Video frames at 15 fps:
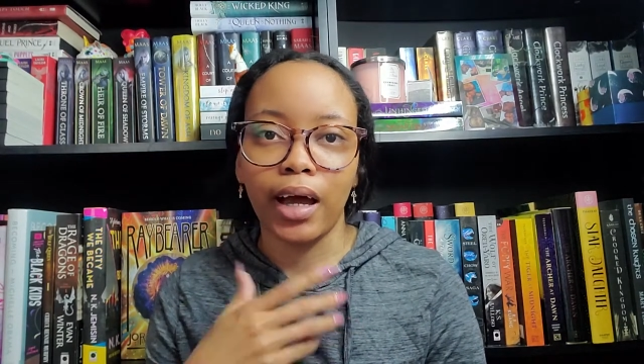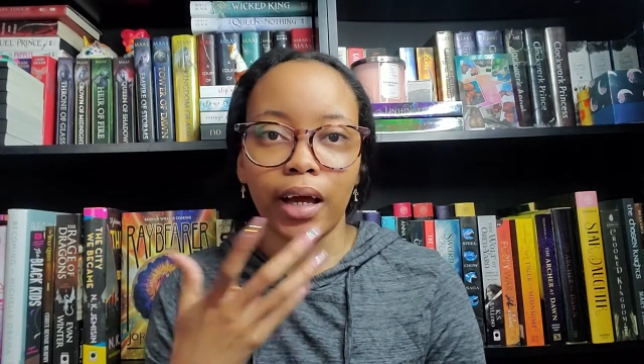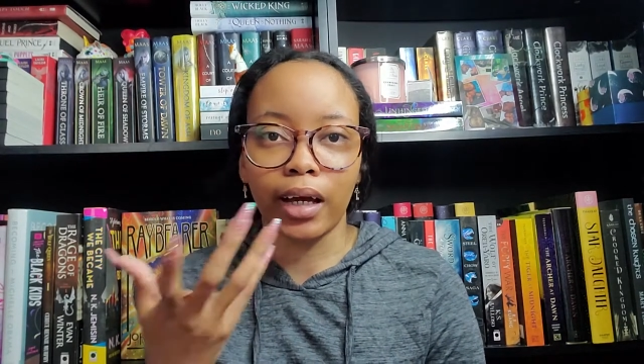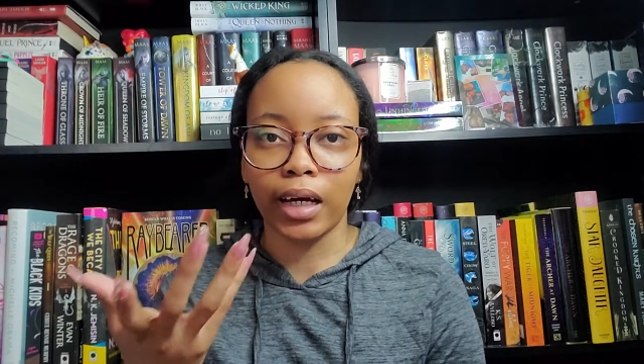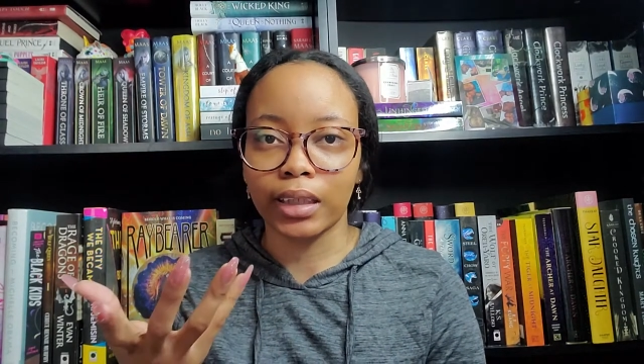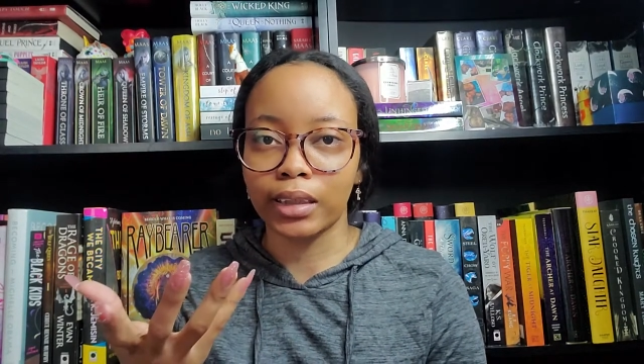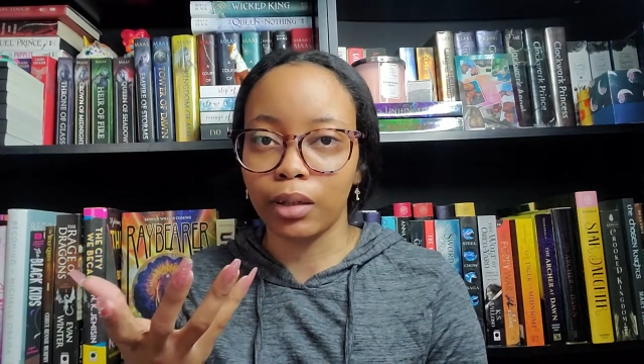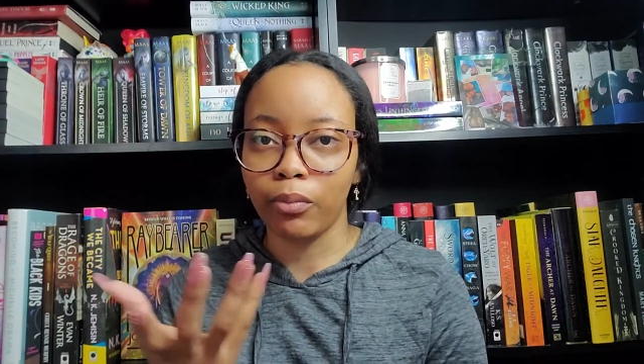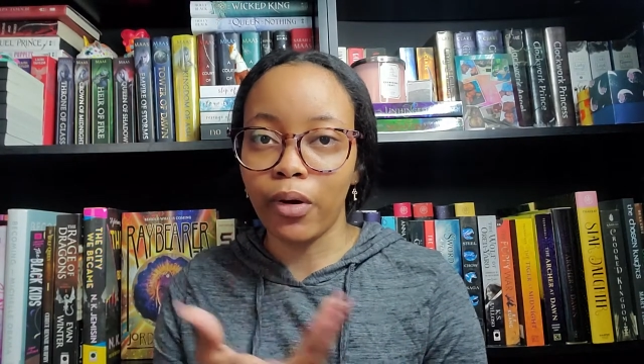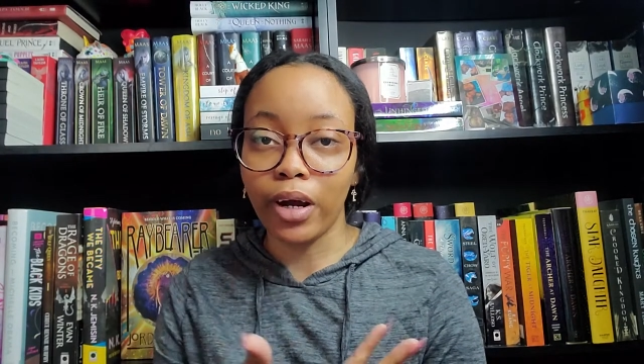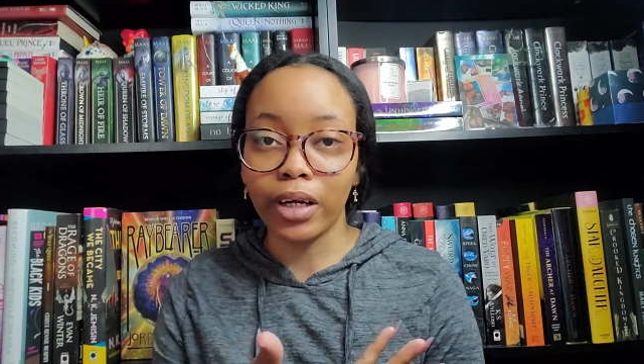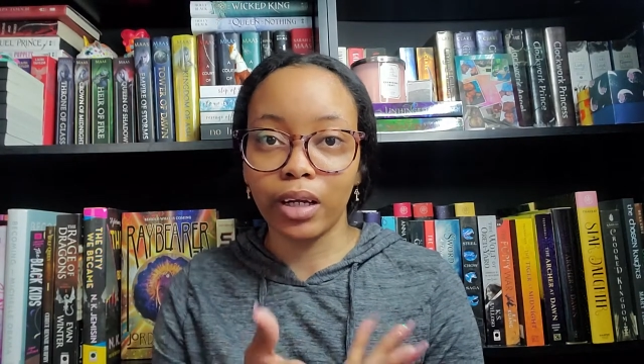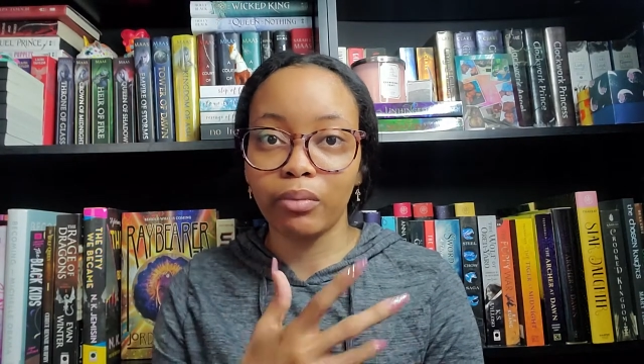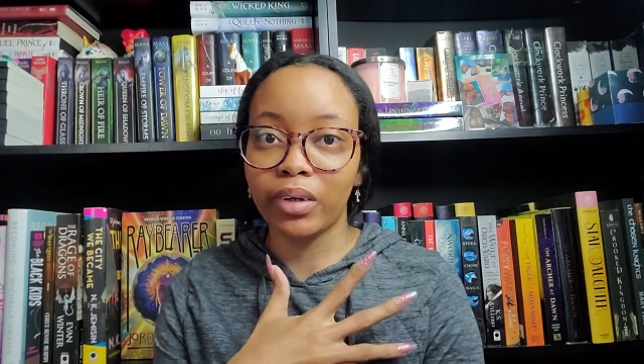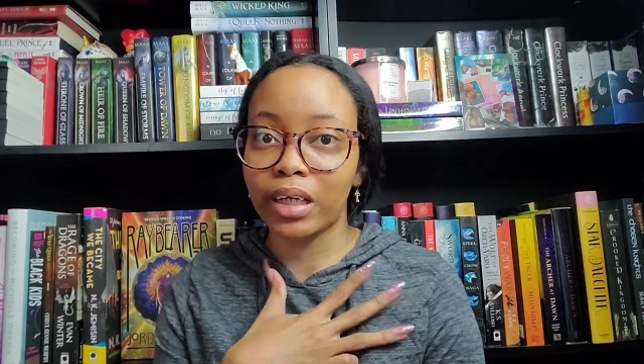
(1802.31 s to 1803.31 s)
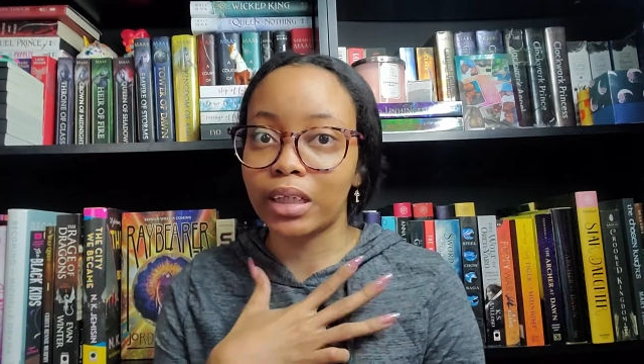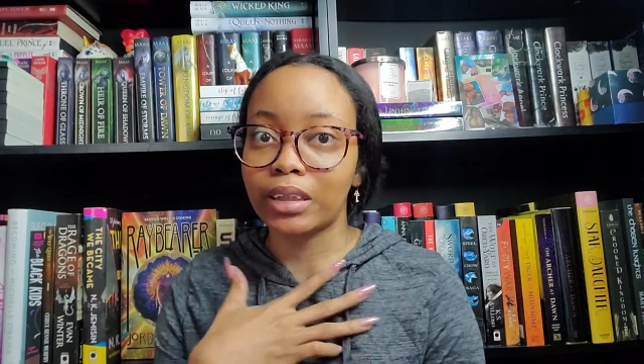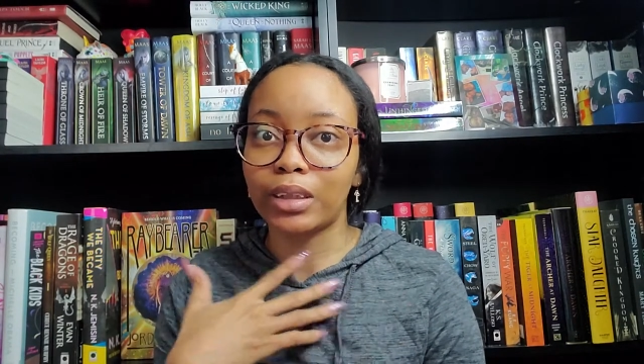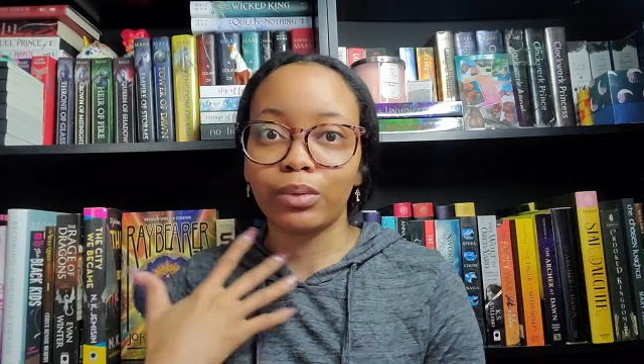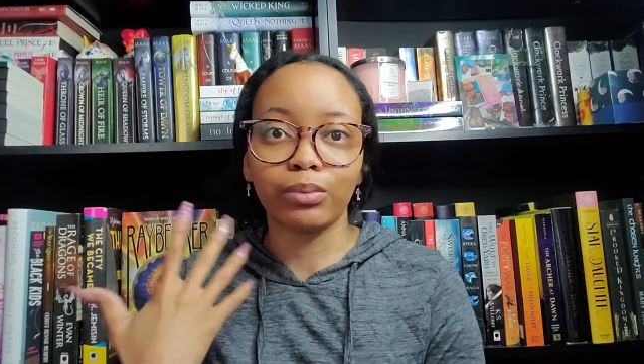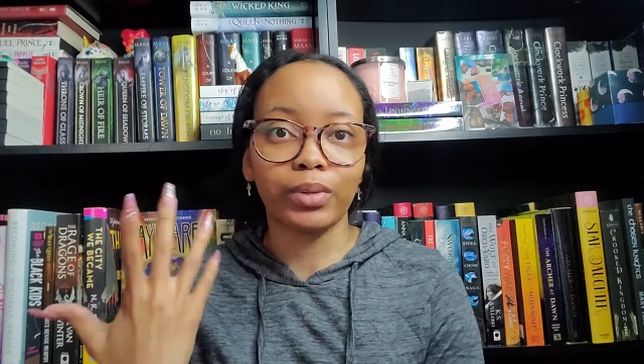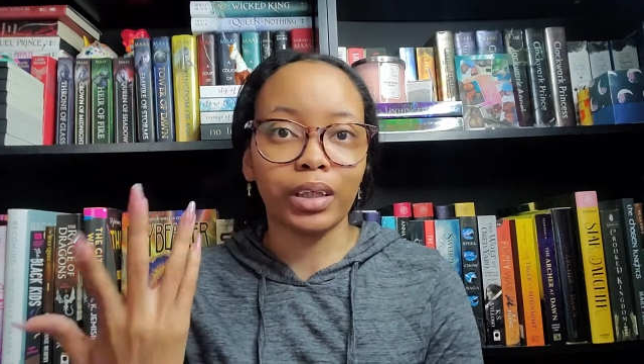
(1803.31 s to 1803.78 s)
I gotta take part in it
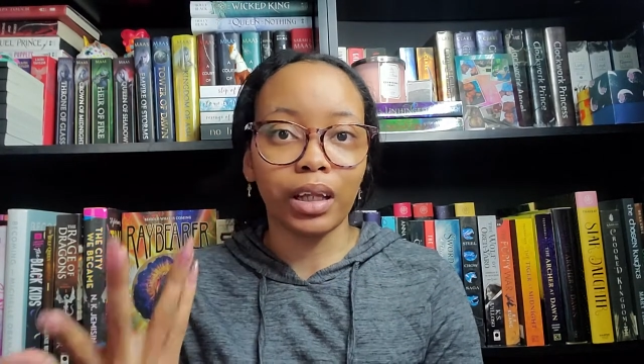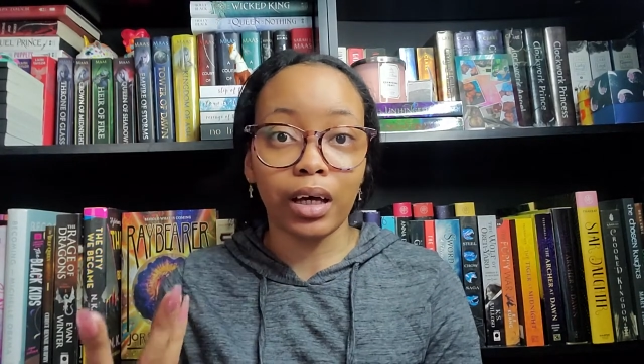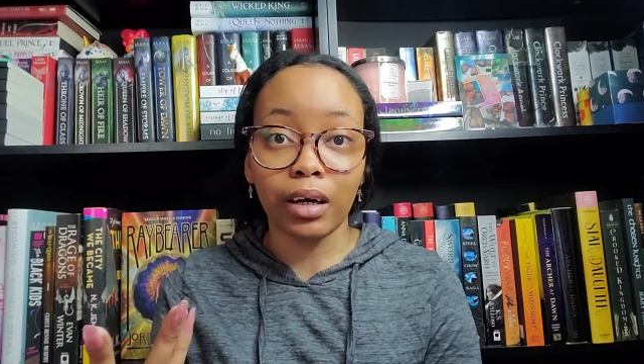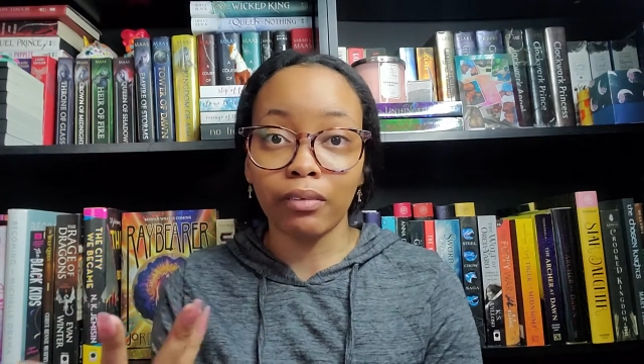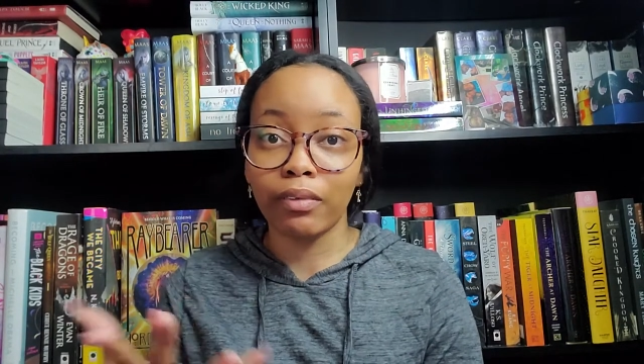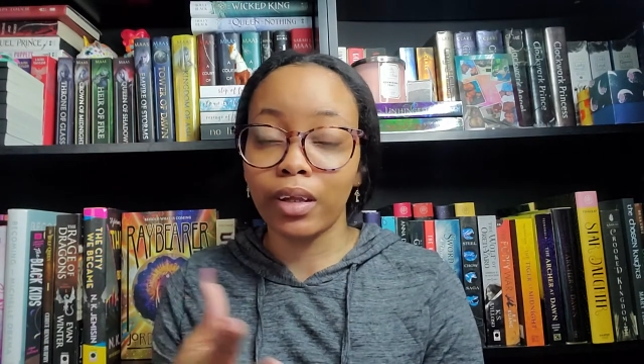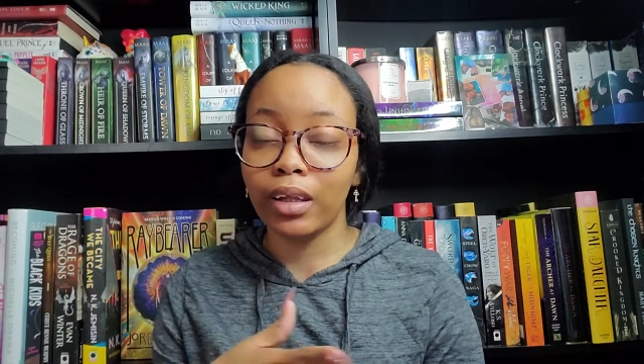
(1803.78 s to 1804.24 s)
because we love